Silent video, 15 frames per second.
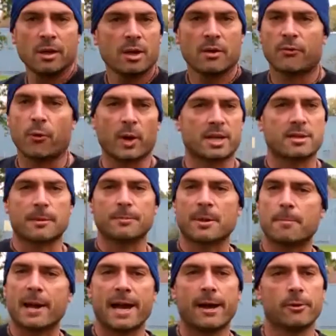40 something
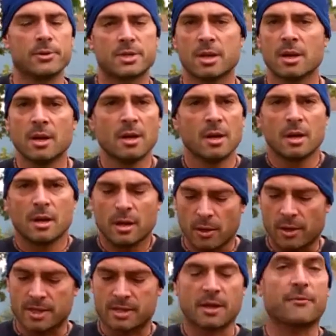pounds. You know,
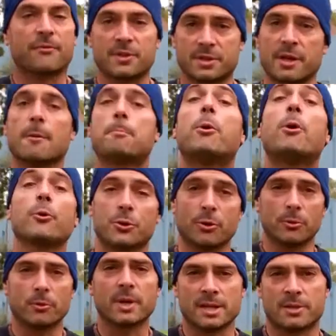this stuff is gonna pull you
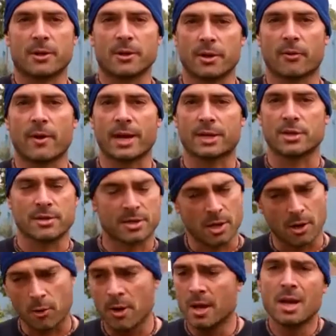in certain directions.
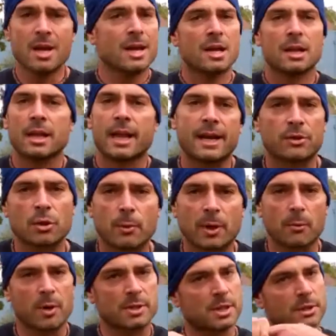So let it do what
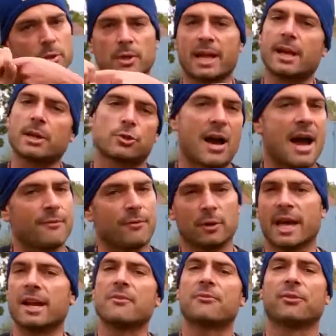it wants to do. Let it travel,
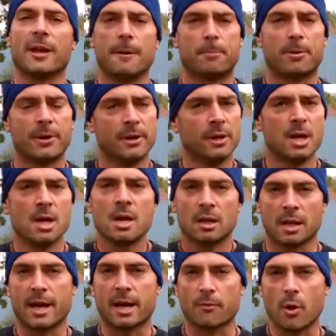let it flip,
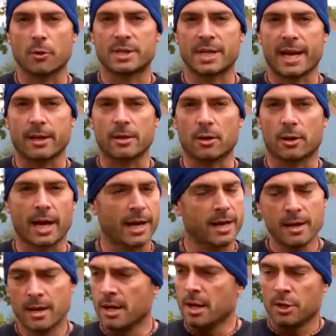let it rotate, okay?
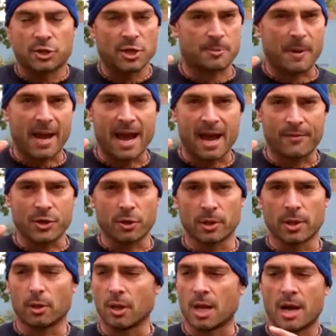Just by having your
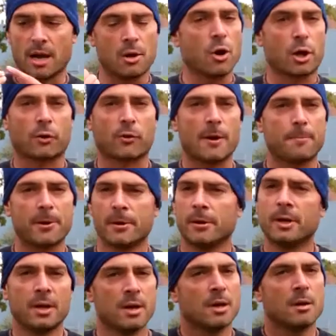little hook grip,
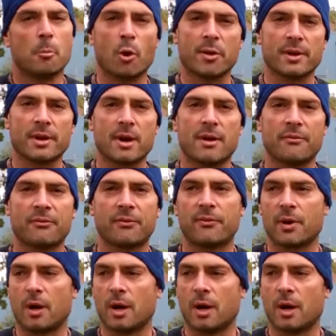more than enough